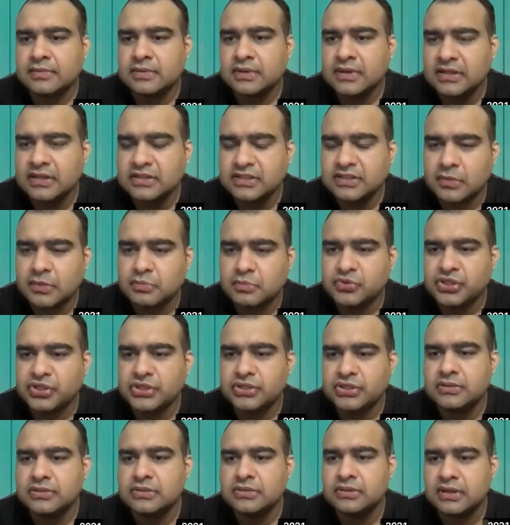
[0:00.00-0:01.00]

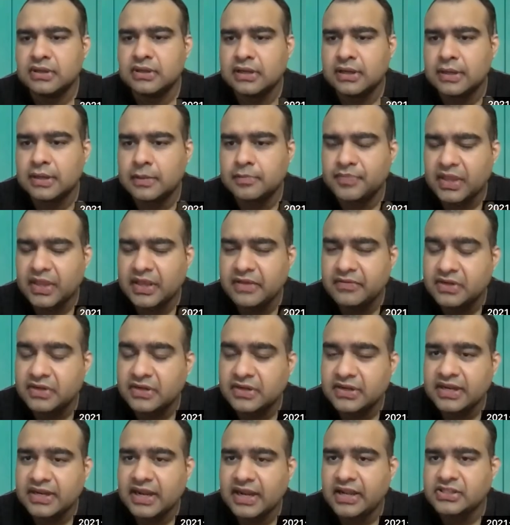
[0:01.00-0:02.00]
consumption, even
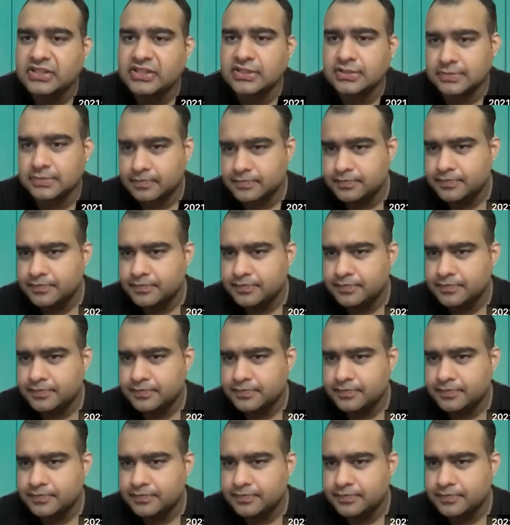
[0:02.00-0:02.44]
creation